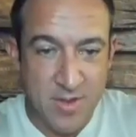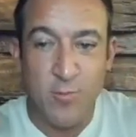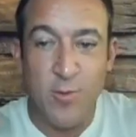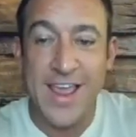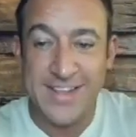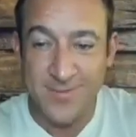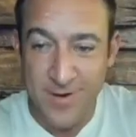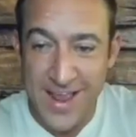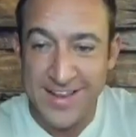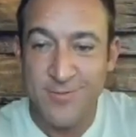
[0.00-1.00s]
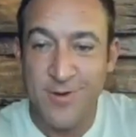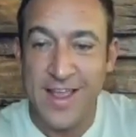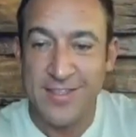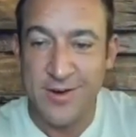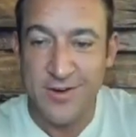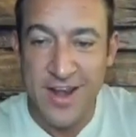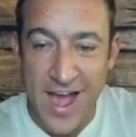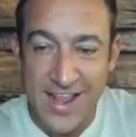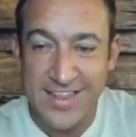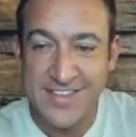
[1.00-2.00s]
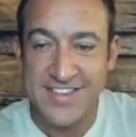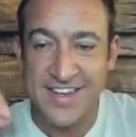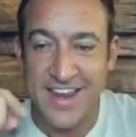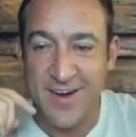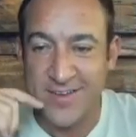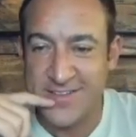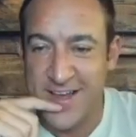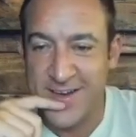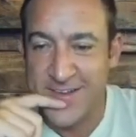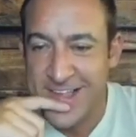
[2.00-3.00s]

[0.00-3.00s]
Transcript: Right. They're not listening to Aristotle.